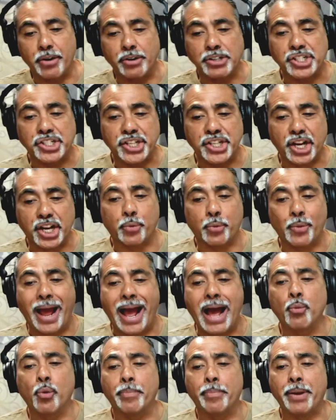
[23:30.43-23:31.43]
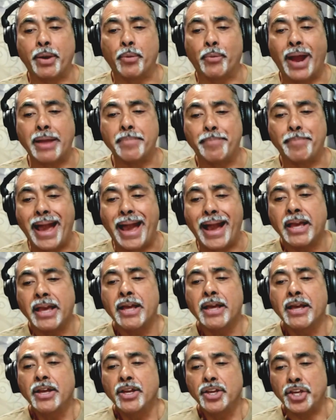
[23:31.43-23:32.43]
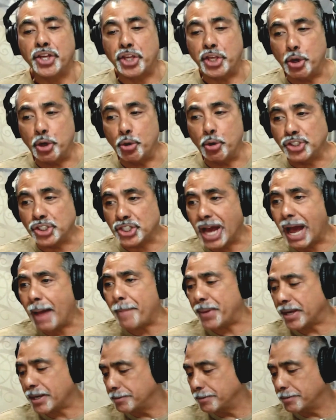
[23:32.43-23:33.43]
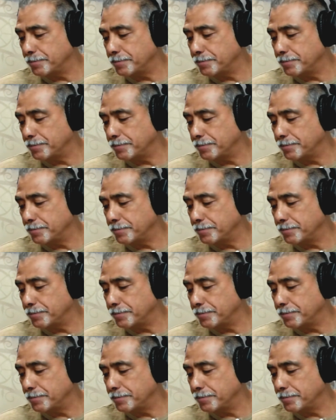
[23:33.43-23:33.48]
Stick around. We'll be right back. Huge topic.